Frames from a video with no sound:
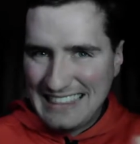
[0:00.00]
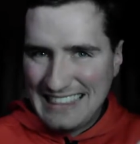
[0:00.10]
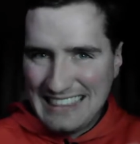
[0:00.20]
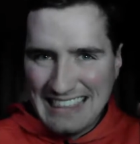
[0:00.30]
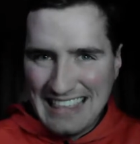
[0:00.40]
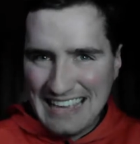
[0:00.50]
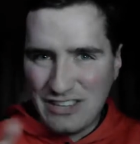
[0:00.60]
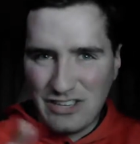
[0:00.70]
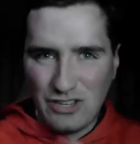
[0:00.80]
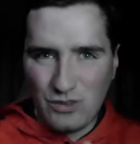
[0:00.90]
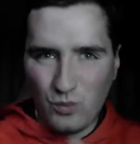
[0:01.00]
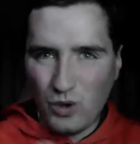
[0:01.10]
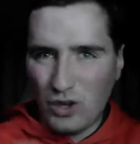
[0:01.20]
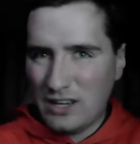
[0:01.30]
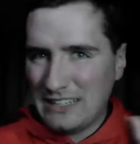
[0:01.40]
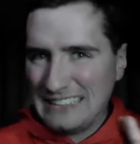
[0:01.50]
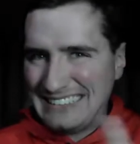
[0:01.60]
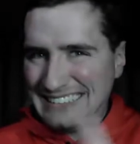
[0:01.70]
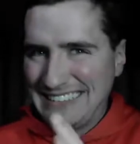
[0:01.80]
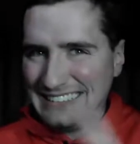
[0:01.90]
This
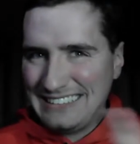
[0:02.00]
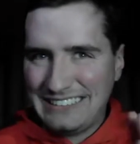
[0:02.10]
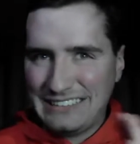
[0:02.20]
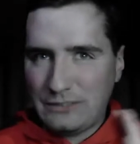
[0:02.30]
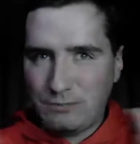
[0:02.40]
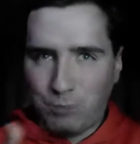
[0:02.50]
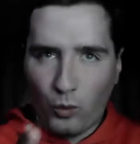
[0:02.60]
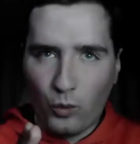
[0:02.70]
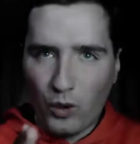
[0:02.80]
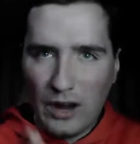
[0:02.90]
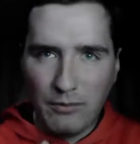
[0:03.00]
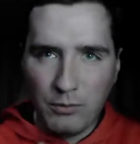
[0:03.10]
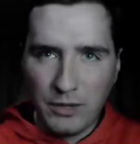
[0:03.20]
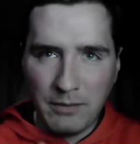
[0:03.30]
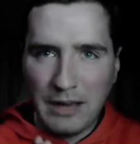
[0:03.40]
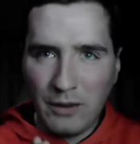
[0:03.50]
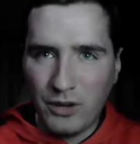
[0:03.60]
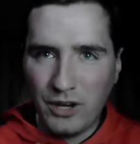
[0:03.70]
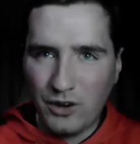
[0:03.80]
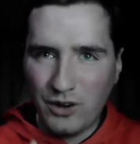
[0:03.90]
was probably about
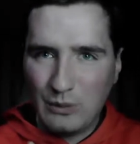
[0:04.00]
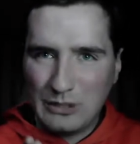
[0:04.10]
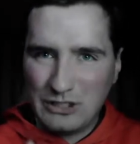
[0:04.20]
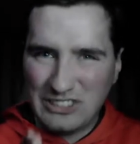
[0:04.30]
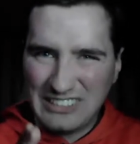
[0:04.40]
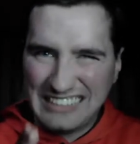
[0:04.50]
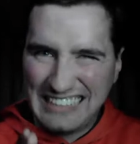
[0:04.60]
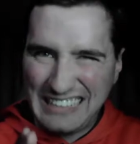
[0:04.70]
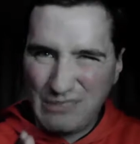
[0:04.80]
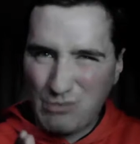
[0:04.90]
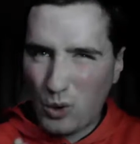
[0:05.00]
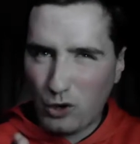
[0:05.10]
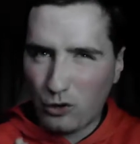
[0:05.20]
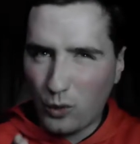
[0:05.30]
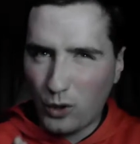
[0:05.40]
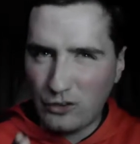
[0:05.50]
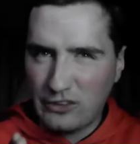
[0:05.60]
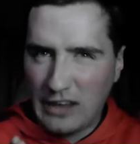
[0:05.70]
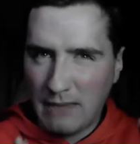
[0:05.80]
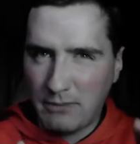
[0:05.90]
here. It was leaning more towards
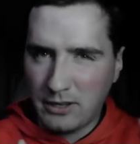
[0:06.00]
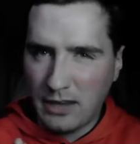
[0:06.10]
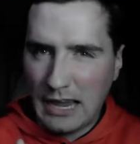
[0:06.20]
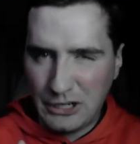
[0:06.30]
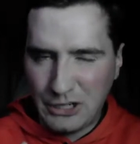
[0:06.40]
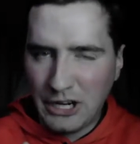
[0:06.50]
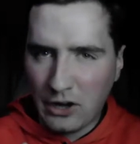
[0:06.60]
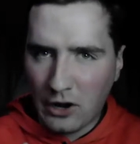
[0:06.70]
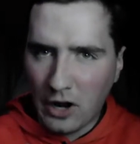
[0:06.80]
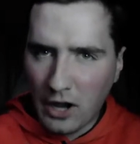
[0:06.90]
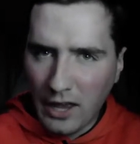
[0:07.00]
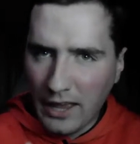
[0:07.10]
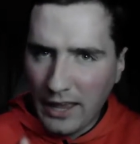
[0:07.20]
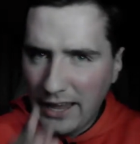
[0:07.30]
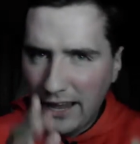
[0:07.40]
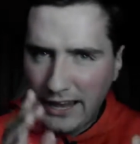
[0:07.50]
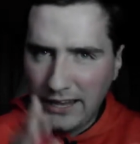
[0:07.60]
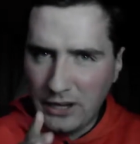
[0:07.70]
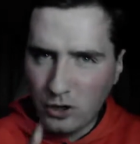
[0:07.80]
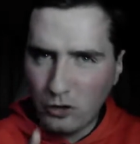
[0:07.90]
sabotage here. And
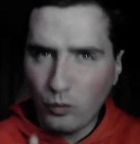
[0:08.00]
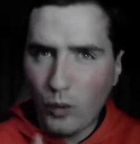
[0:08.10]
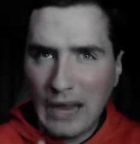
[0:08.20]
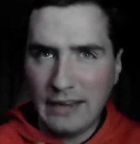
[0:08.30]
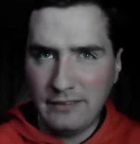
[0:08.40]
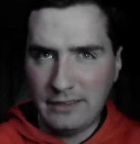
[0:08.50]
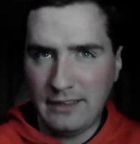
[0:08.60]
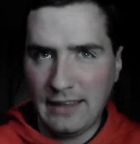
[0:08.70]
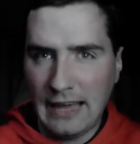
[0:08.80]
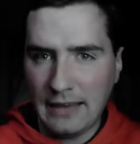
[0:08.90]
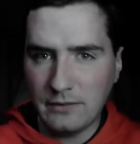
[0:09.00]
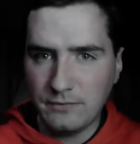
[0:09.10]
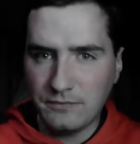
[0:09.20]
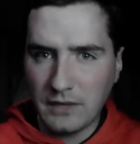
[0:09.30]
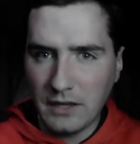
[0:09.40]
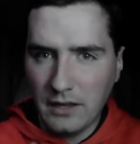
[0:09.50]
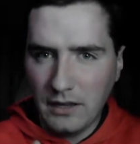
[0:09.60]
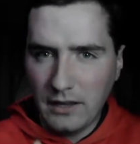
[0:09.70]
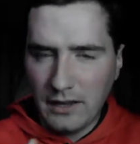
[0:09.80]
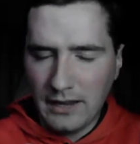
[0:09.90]
here's why I say that.
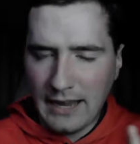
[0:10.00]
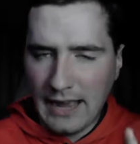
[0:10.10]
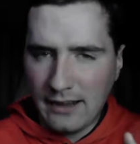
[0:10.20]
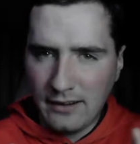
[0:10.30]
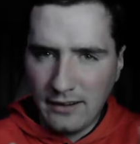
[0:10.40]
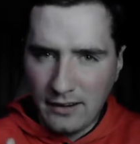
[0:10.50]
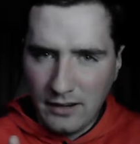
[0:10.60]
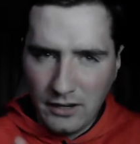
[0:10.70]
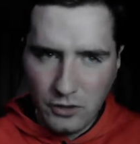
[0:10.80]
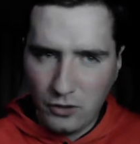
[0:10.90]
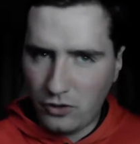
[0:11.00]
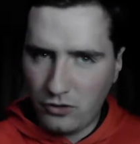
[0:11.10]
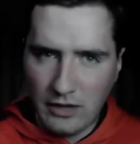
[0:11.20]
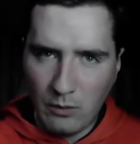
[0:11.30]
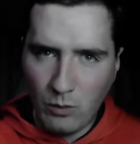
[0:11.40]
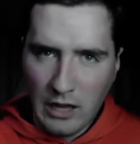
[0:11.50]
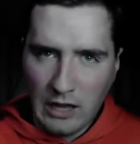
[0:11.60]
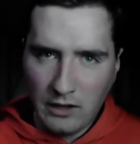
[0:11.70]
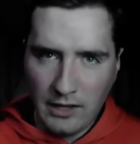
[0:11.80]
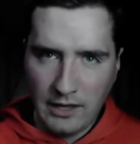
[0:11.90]
Again, you can say,
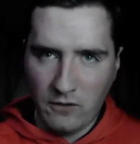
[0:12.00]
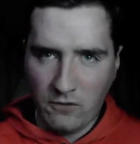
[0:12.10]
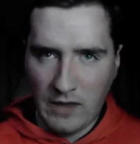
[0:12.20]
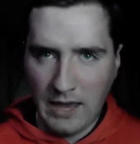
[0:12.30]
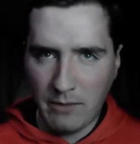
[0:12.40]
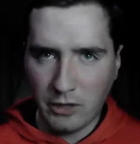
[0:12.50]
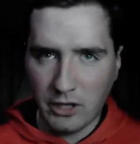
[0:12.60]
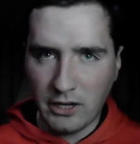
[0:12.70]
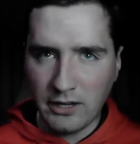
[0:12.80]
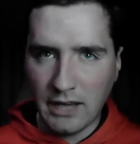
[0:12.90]
well, if Hamlin had